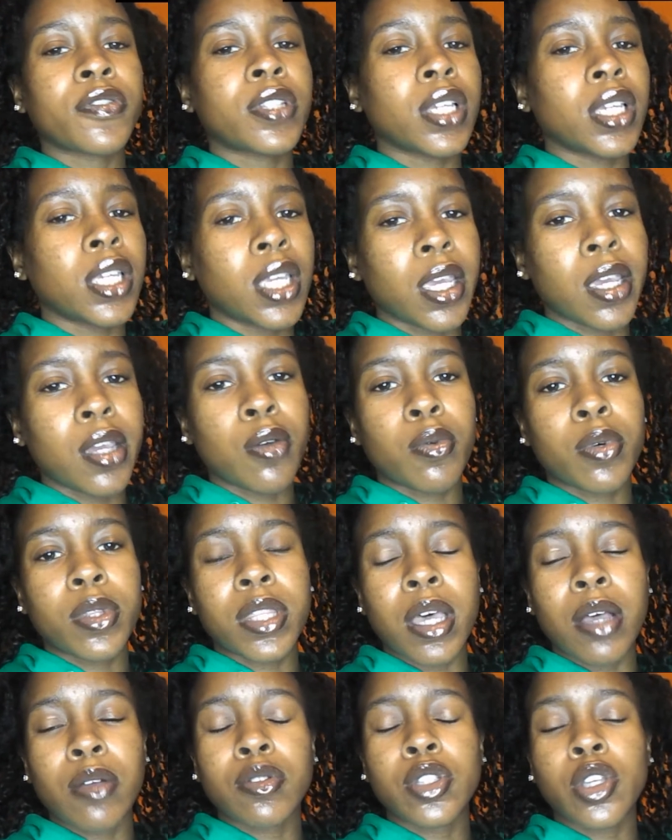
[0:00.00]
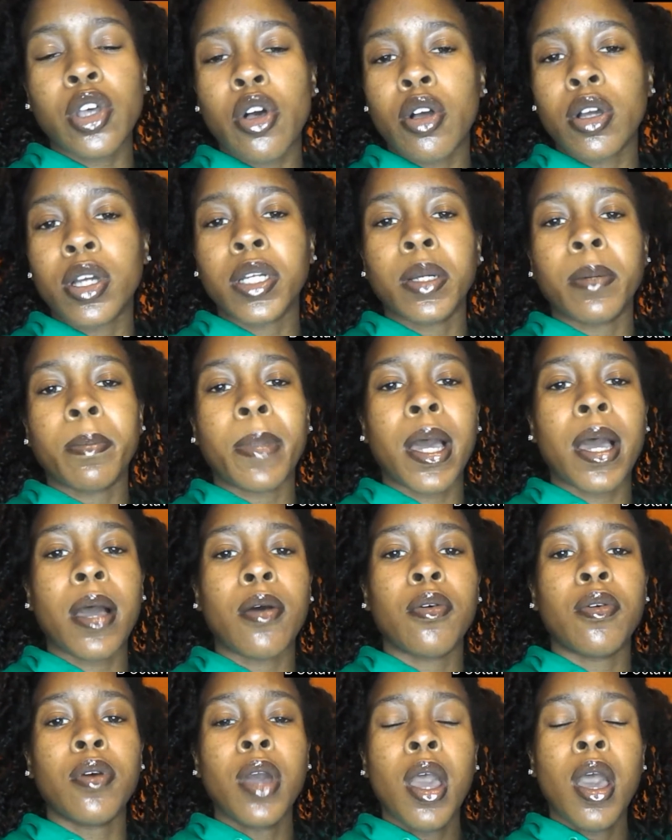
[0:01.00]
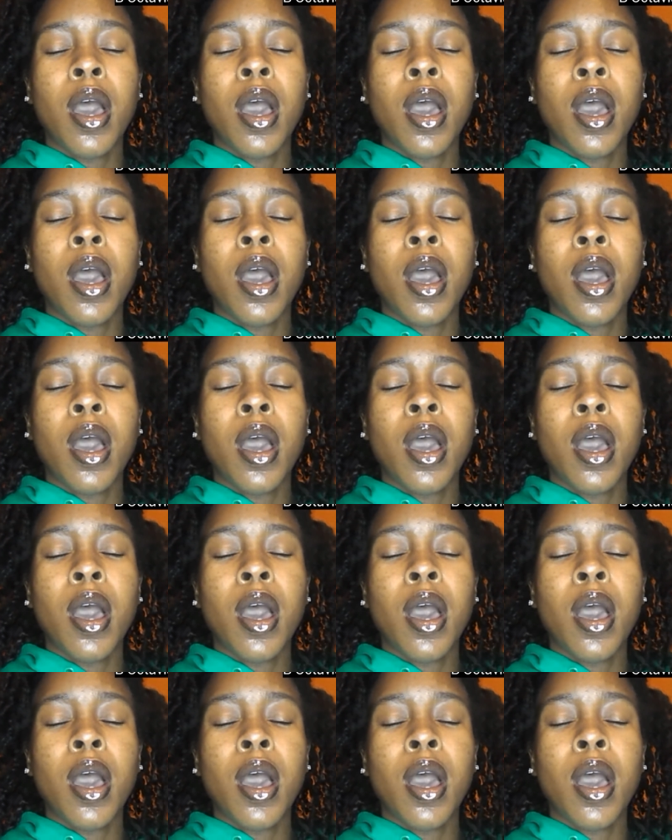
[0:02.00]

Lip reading: the year without talking about